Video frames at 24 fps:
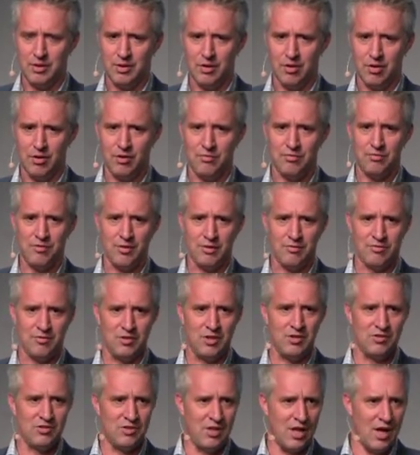You know, if
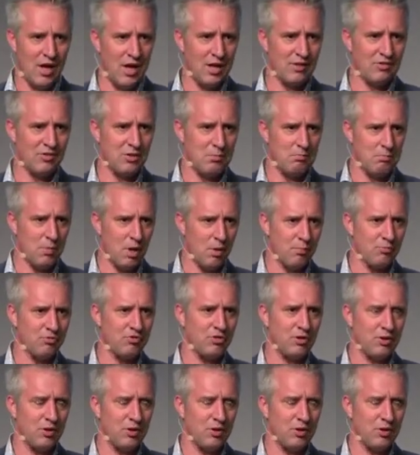these dads and mums